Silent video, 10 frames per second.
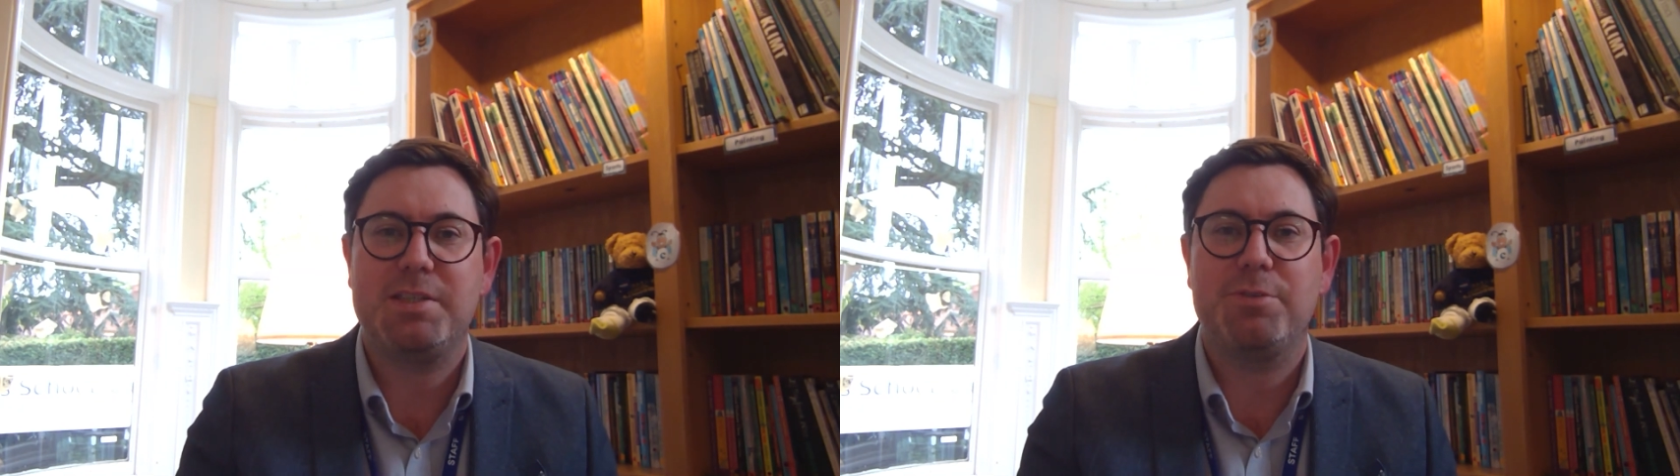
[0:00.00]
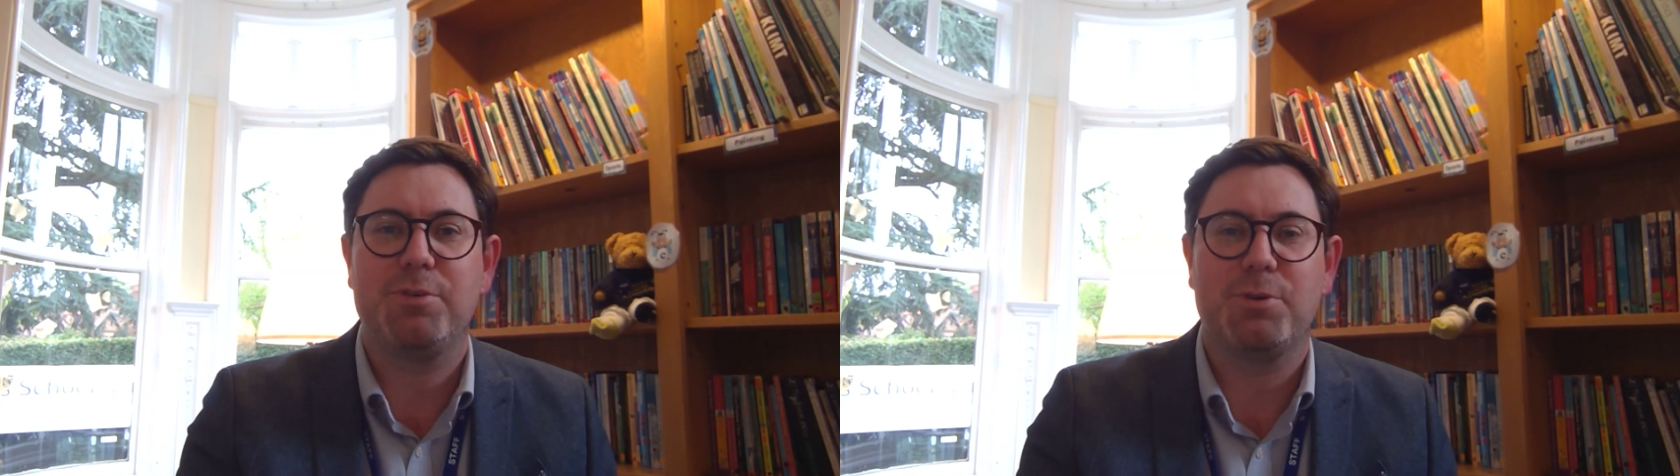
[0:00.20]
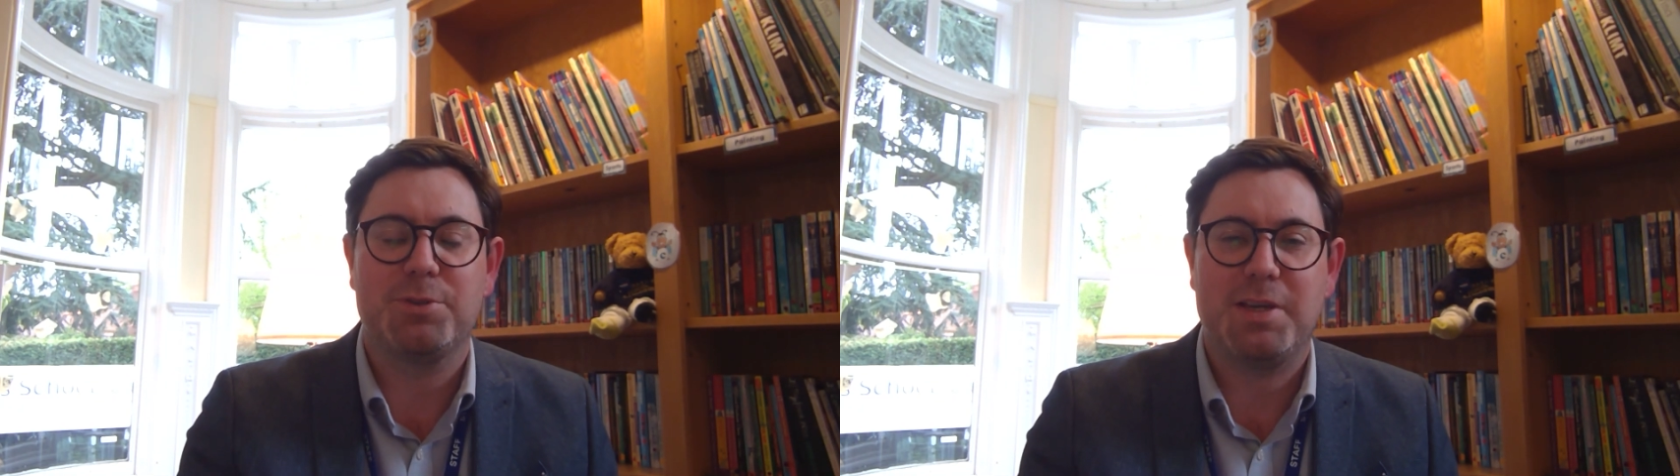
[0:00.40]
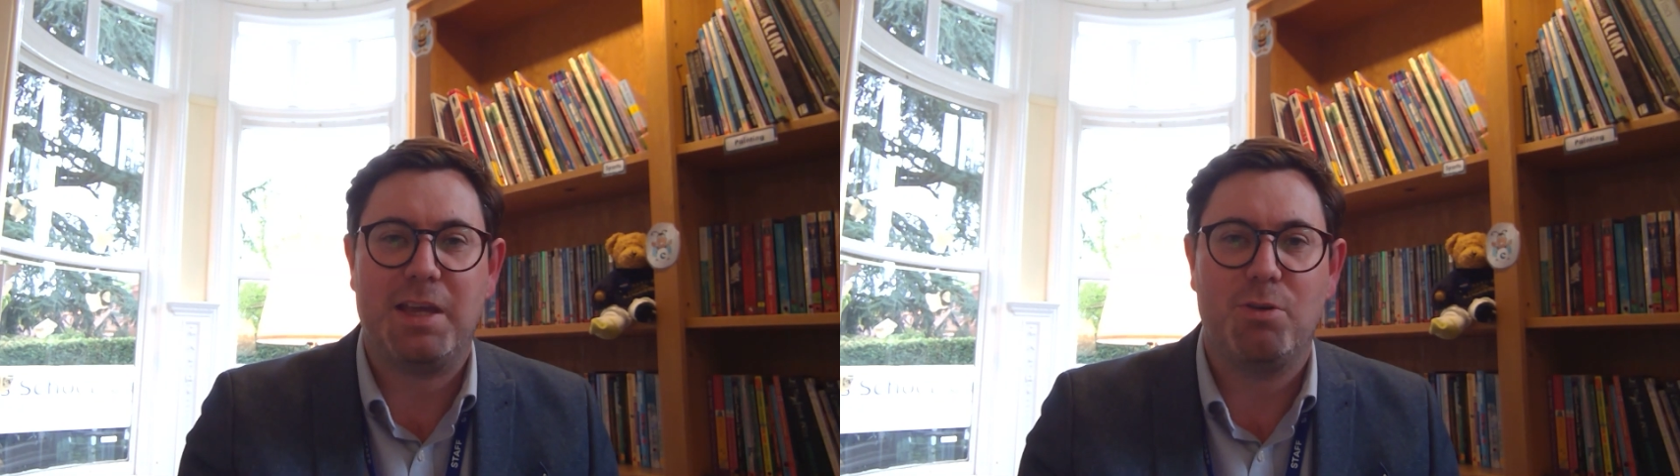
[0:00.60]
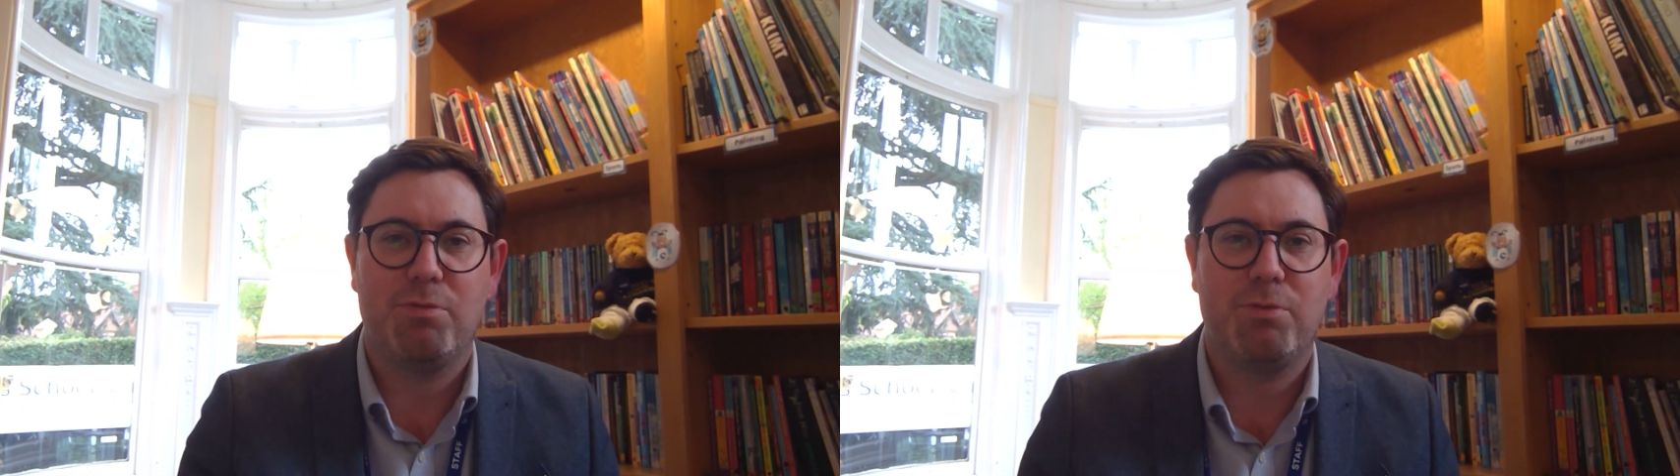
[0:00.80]
difficult to
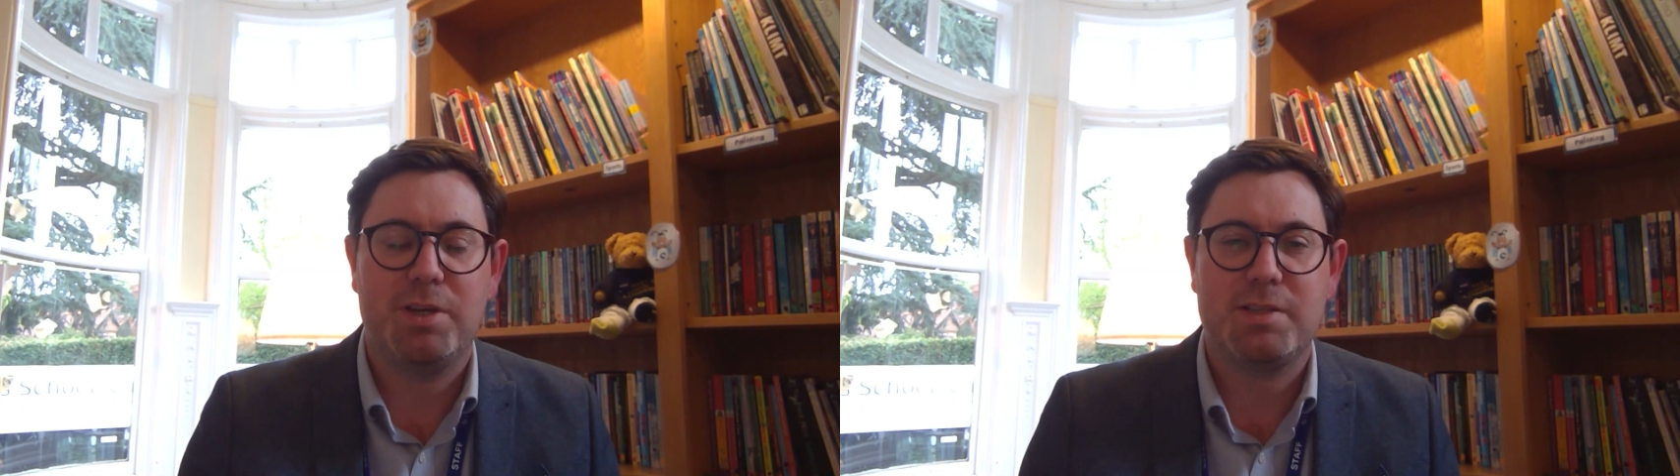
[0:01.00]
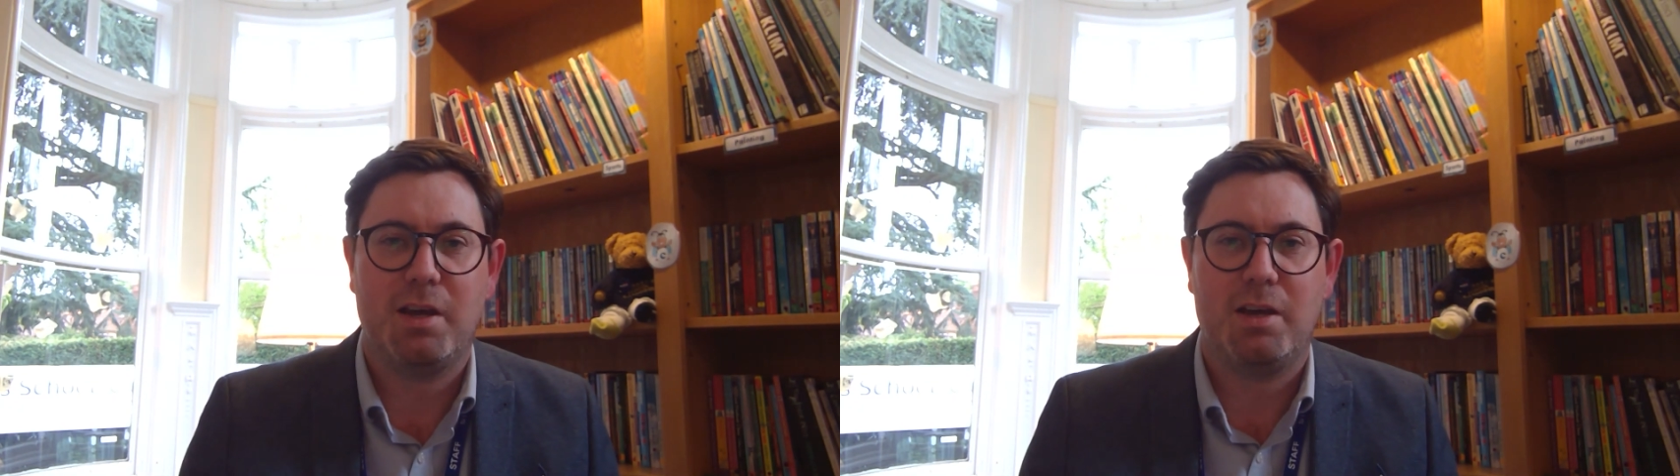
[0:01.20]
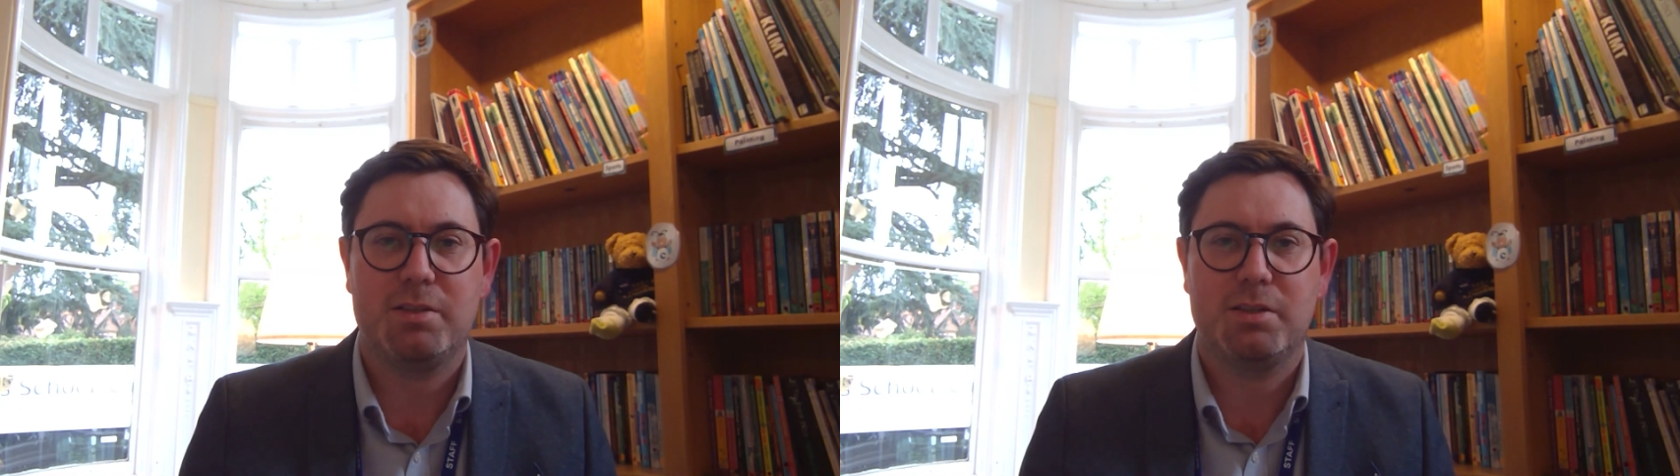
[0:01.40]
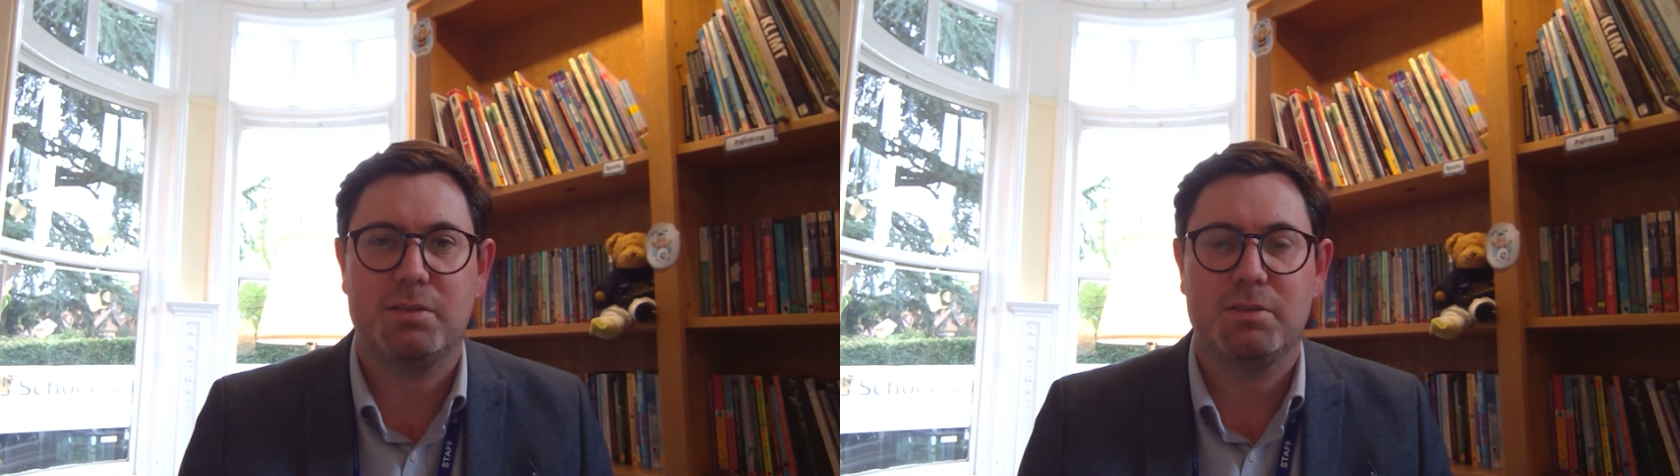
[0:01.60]
get your voice heard.